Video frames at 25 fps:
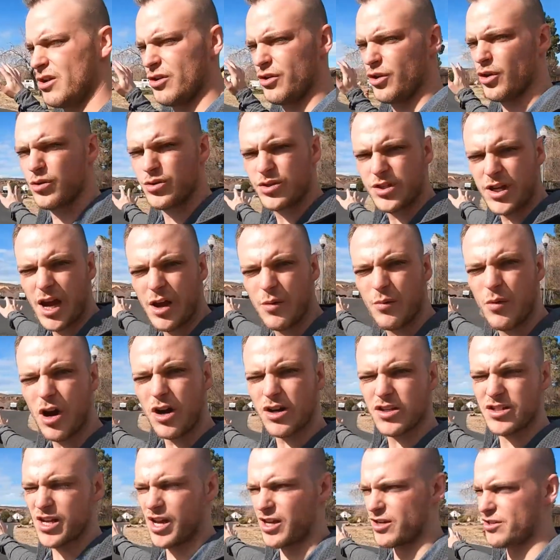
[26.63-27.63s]
No
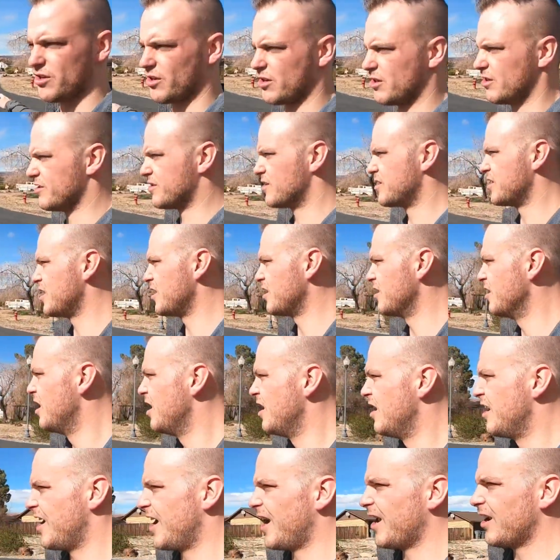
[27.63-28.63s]
sidewalks, as you can see,
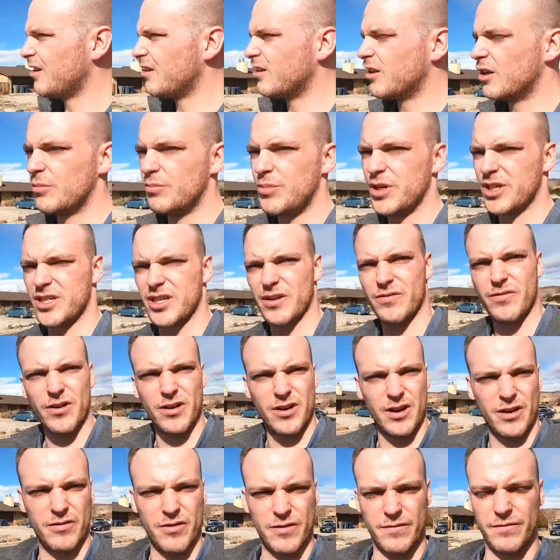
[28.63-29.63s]
and a little bit
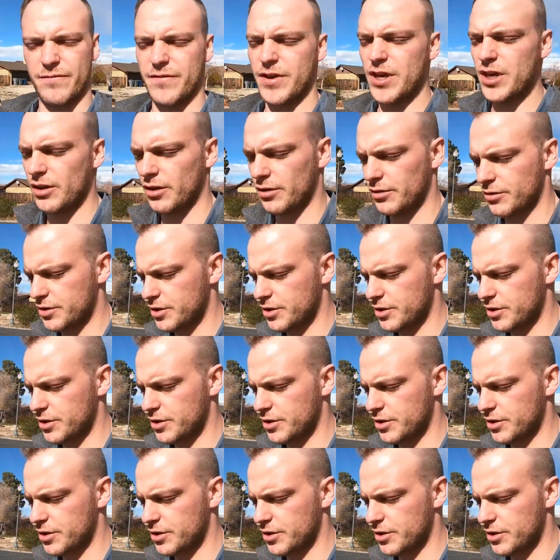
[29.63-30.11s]
different of a feel.